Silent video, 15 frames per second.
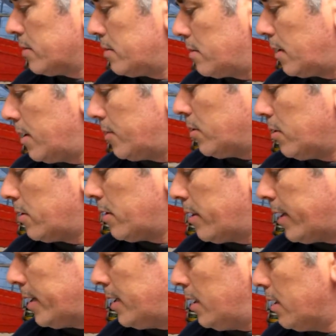Gives you a little
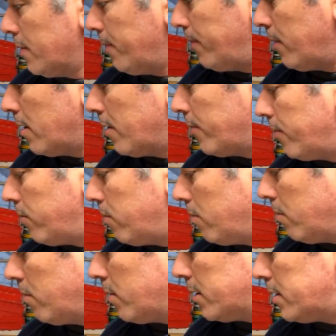idea of
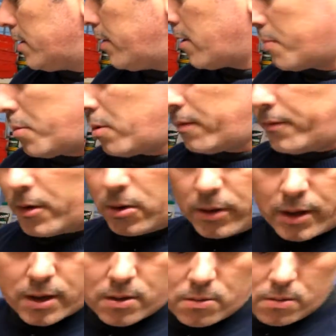what's in their portfolio.